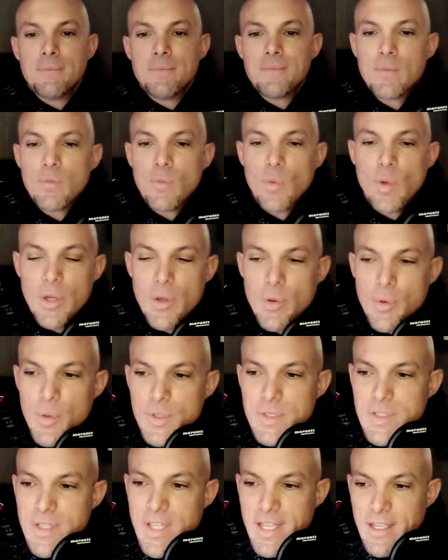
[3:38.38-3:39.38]
where it
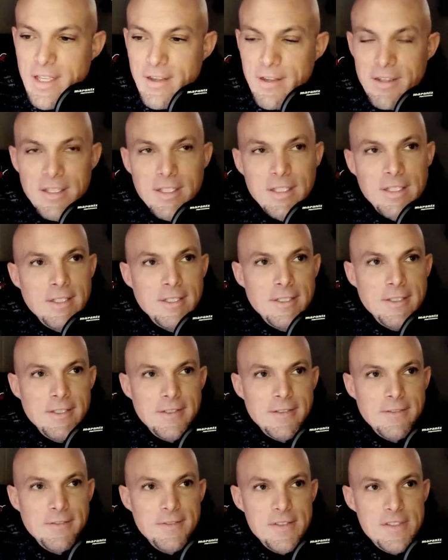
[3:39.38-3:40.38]
was like a
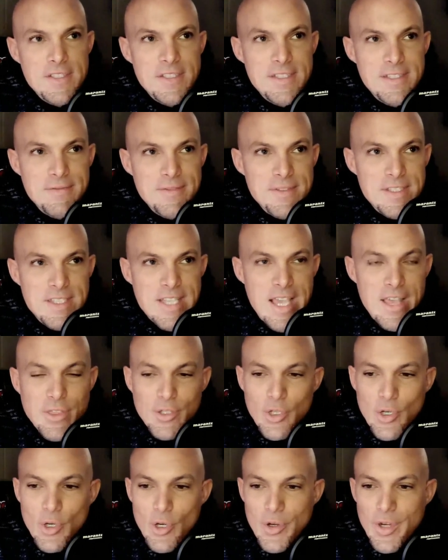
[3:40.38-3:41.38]
Seth
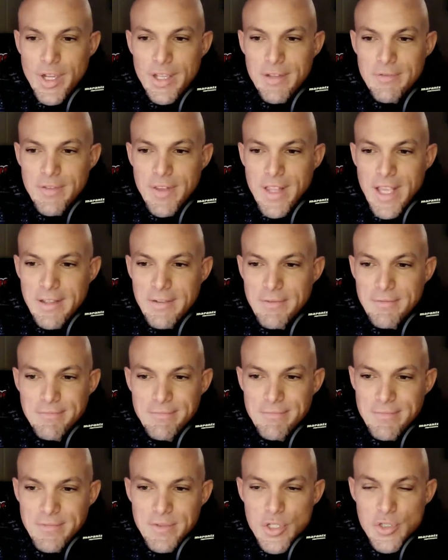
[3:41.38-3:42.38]
Curry, like,
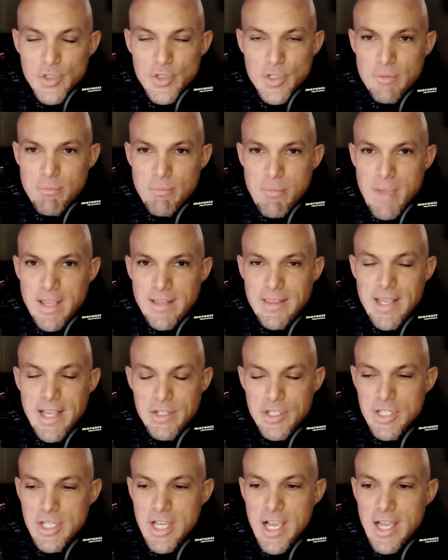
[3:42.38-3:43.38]
you shouldn't make that
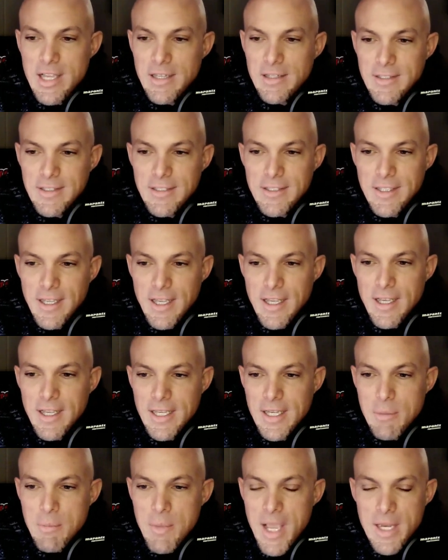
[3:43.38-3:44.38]
shot,
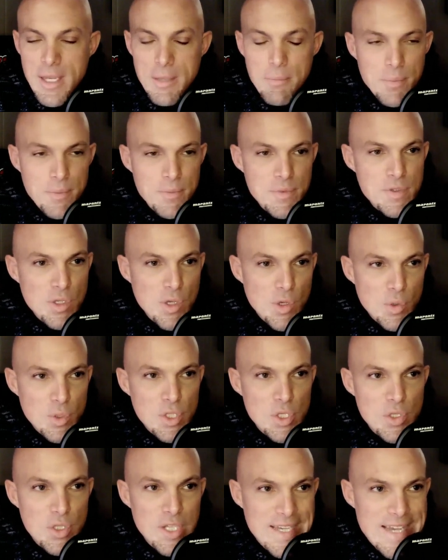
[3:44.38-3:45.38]
and he made it. So
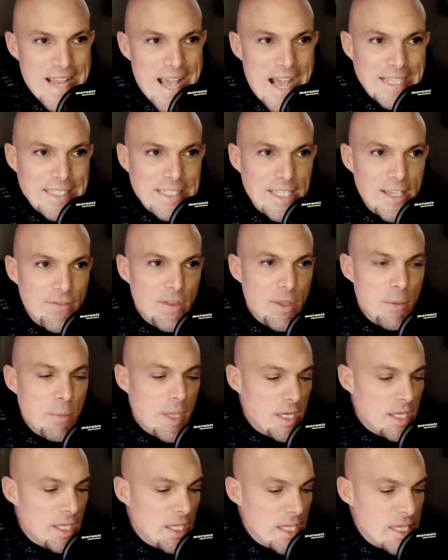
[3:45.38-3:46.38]
you did not give them
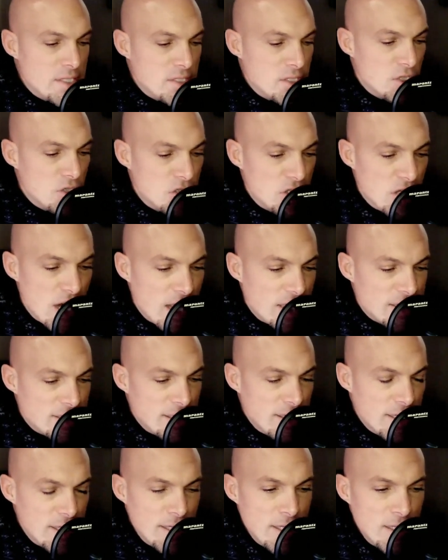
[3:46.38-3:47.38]
any easy shots.
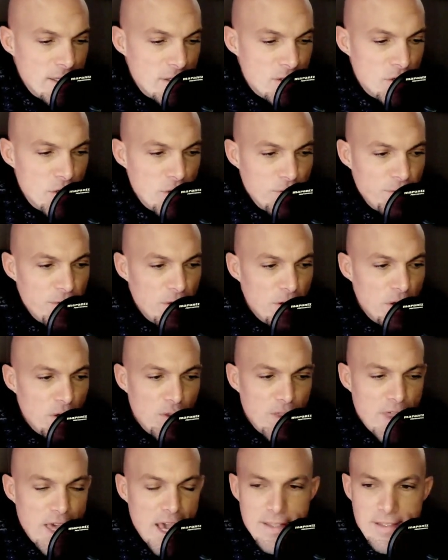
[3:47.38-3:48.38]
Do you feel
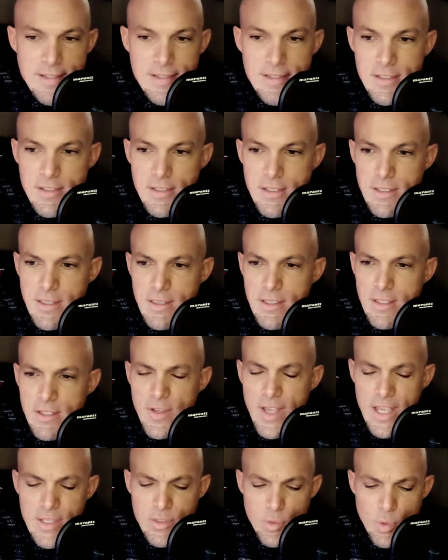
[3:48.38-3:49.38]
that you
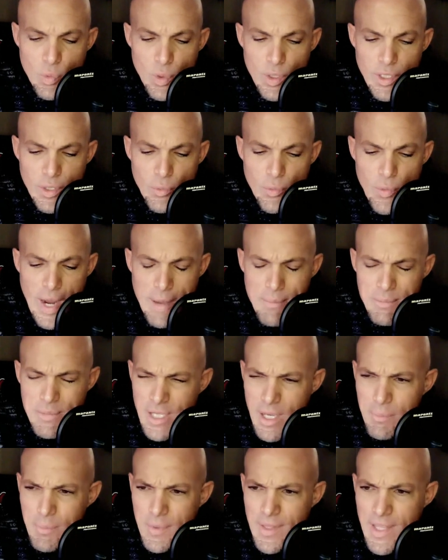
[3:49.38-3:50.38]
guys were really ramped
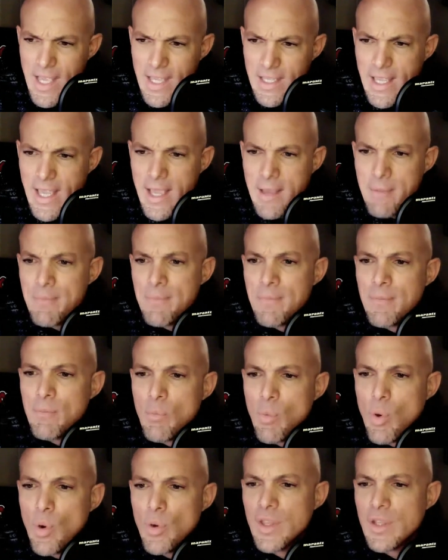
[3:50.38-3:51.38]
up in that game
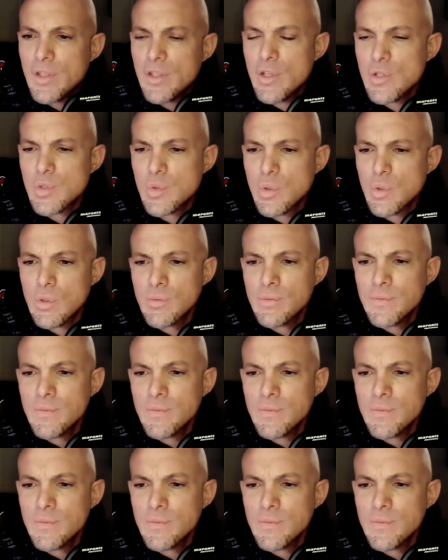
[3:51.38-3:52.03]
more than usual?